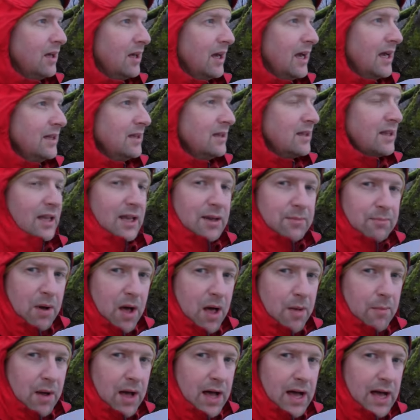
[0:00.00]
heading to
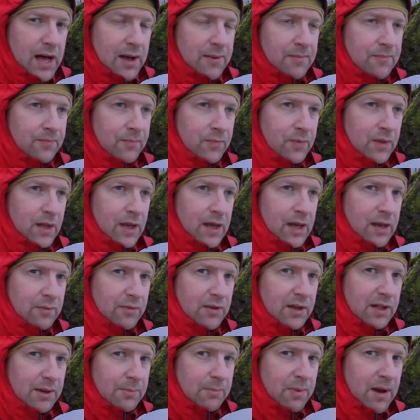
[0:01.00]
Balmaha. Uh, we've
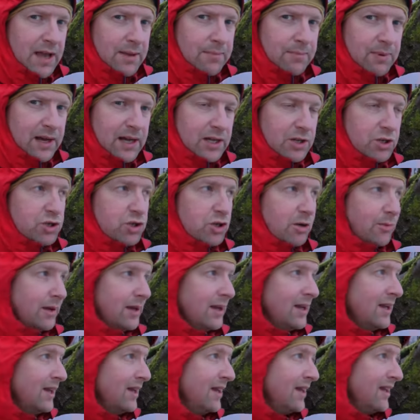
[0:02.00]
kind of bypassed
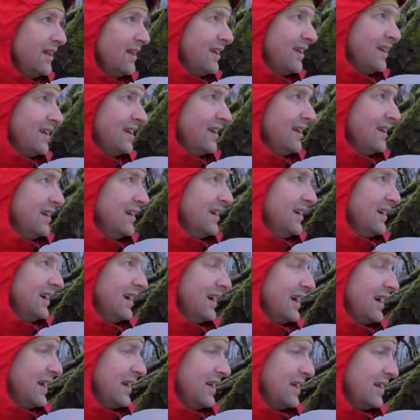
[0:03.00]
Drymen
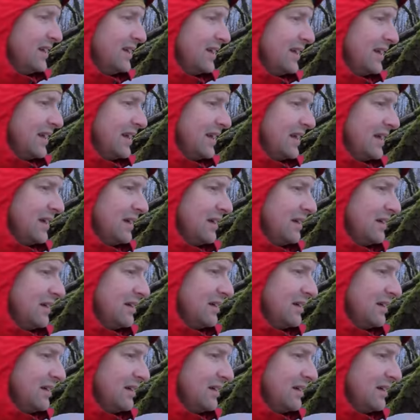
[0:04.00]
and uh,